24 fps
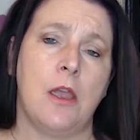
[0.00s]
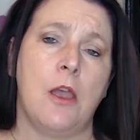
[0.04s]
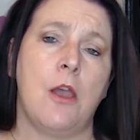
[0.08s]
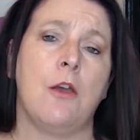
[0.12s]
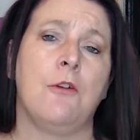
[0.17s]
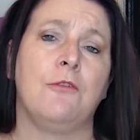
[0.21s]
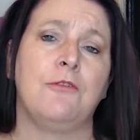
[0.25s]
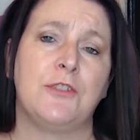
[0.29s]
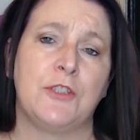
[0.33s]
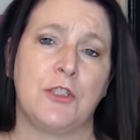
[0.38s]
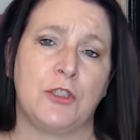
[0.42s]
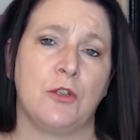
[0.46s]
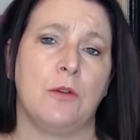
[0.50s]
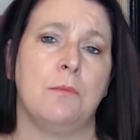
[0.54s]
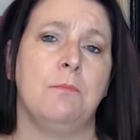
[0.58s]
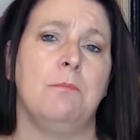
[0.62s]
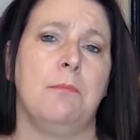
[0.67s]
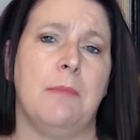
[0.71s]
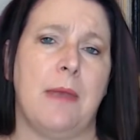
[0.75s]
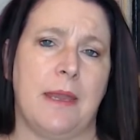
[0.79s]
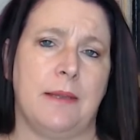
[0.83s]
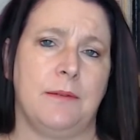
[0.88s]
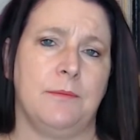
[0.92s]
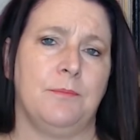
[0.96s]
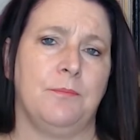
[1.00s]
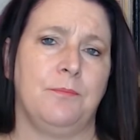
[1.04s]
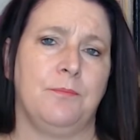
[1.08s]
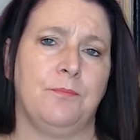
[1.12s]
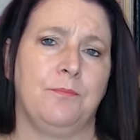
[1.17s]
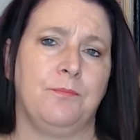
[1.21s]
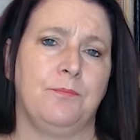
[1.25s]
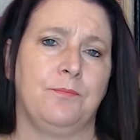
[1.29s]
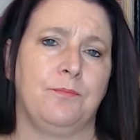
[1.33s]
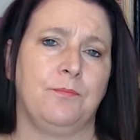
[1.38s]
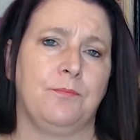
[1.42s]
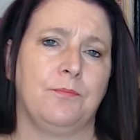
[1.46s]
of some men.
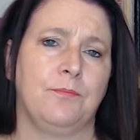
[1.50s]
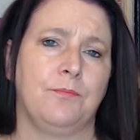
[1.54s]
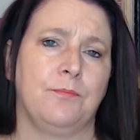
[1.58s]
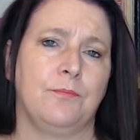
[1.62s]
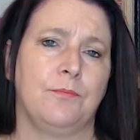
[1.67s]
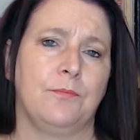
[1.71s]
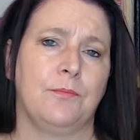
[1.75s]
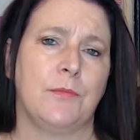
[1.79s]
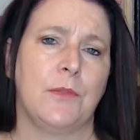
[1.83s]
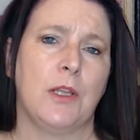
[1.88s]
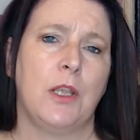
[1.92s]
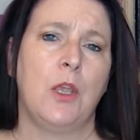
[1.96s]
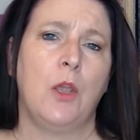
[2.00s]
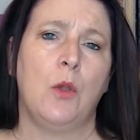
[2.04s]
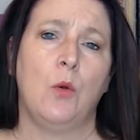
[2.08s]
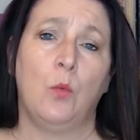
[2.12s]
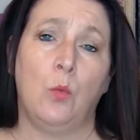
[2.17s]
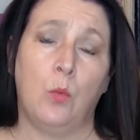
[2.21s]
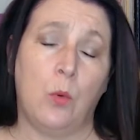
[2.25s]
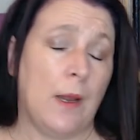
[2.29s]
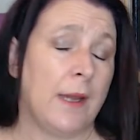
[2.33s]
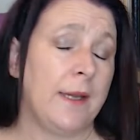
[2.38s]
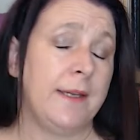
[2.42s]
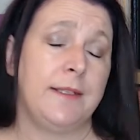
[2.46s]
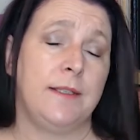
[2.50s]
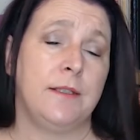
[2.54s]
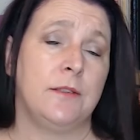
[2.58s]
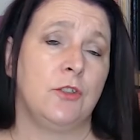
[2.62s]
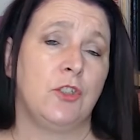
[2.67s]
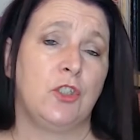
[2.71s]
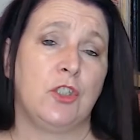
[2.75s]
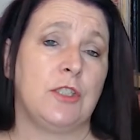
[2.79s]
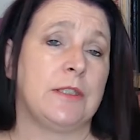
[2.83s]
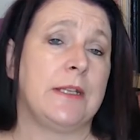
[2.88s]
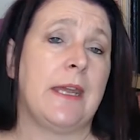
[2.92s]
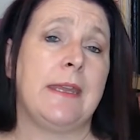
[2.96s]
Why
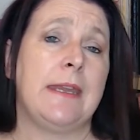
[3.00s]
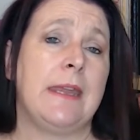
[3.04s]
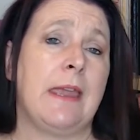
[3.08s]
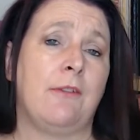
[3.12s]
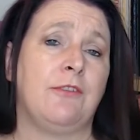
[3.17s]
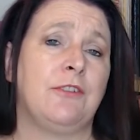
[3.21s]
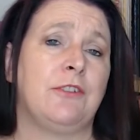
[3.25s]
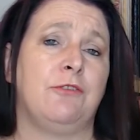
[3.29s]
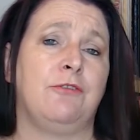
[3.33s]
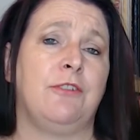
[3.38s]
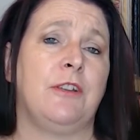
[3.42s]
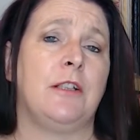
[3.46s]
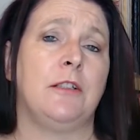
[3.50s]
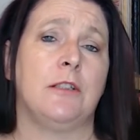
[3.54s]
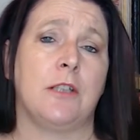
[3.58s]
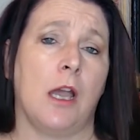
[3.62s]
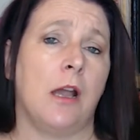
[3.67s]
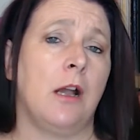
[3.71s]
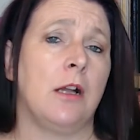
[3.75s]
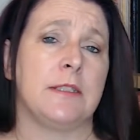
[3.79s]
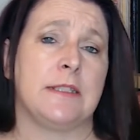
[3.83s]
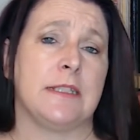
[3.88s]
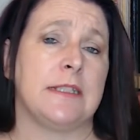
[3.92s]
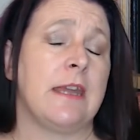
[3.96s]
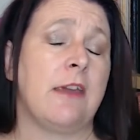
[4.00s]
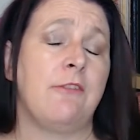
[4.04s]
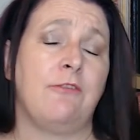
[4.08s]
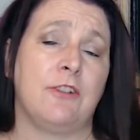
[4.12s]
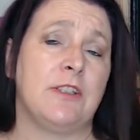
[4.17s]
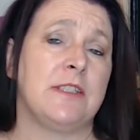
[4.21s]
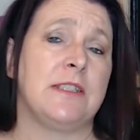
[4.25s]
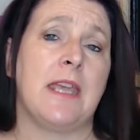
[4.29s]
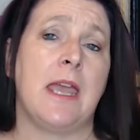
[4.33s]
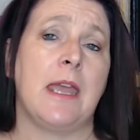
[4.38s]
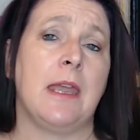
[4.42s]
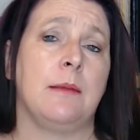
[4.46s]
should I have to feel guarded
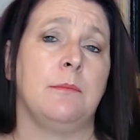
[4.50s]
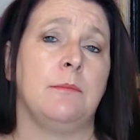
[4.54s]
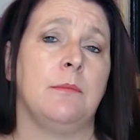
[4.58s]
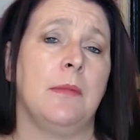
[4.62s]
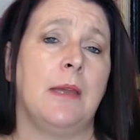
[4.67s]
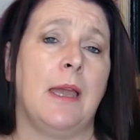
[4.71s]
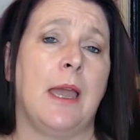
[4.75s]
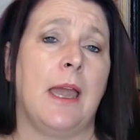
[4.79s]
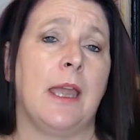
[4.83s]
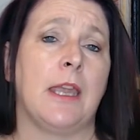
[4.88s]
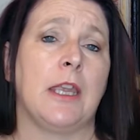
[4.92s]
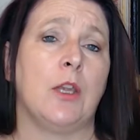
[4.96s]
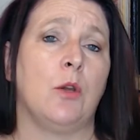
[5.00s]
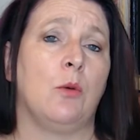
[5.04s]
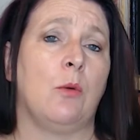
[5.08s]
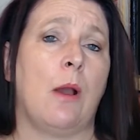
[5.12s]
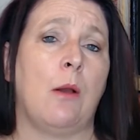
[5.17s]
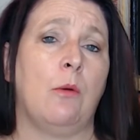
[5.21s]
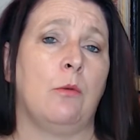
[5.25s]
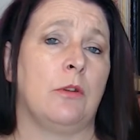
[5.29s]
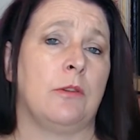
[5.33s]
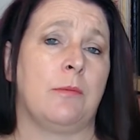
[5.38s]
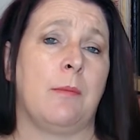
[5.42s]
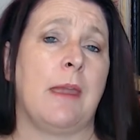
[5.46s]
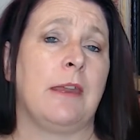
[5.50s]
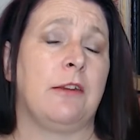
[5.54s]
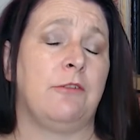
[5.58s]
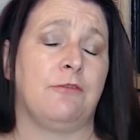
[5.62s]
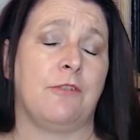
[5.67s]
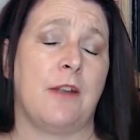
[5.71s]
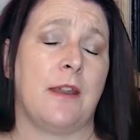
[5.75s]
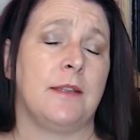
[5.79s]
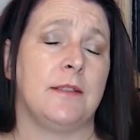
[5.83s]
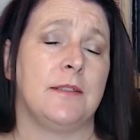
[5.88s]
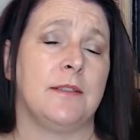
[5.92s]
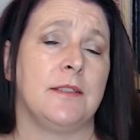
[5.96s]
every time I go out with my
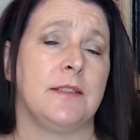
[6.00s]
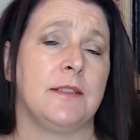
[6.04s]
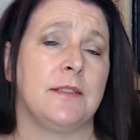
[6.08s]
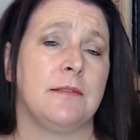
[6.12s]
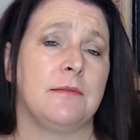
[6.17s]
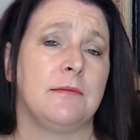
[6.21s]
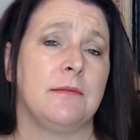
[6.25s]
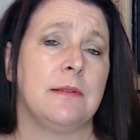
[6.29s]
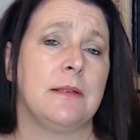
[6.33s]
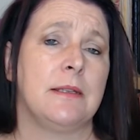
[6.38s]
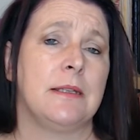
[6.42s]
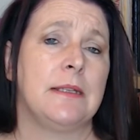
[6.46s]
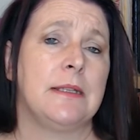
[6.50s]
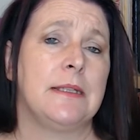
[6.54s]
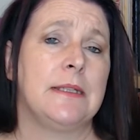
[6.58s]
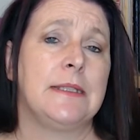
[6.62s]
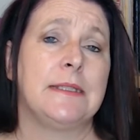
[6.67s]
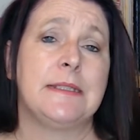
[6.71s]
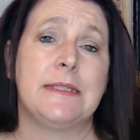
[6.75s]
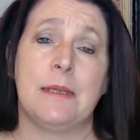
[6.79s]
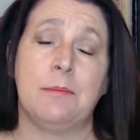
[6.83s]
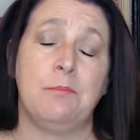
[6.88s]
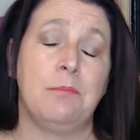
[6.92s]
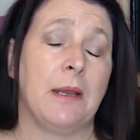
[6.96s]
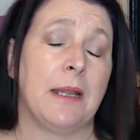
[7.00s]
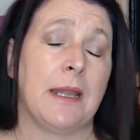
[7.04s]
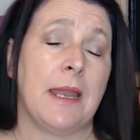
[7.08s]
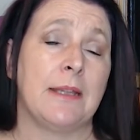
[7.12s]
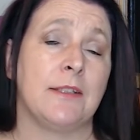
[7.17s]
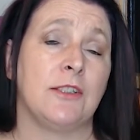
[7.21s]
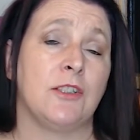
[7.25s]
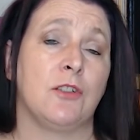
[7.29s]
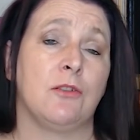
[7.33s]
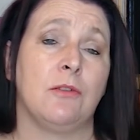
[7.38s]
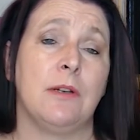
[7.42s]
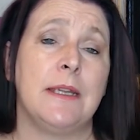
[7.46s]
friends? Simple
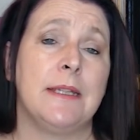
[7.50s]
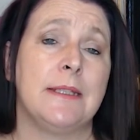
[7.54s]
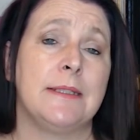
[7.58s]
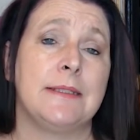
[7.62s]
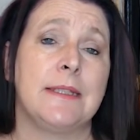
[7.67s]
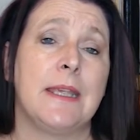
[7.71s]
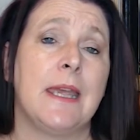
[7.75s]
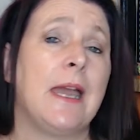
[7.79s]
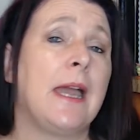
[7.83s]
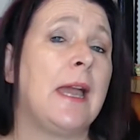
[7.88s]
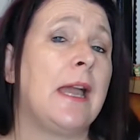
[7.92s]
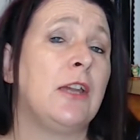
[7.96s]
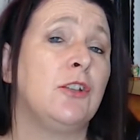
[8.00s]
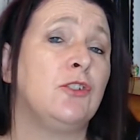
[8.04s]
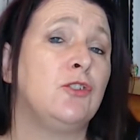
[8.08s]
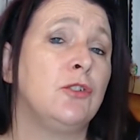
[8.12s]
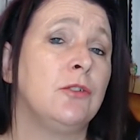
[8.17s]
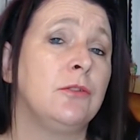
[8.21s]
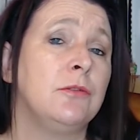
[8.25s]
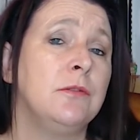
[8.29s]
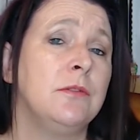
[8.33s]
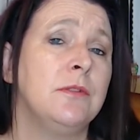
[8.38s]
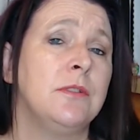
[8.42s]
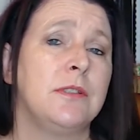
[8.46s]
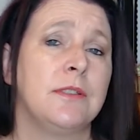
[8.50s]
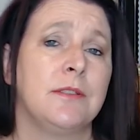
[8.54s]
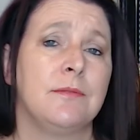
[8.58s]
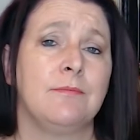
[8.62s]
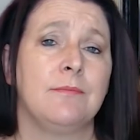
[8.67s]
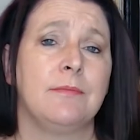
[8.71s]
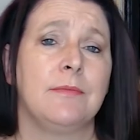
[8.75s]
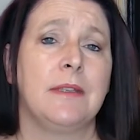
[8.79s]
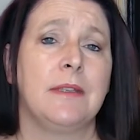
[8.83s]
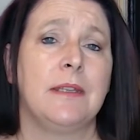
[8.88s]
answer is, I shouldn't.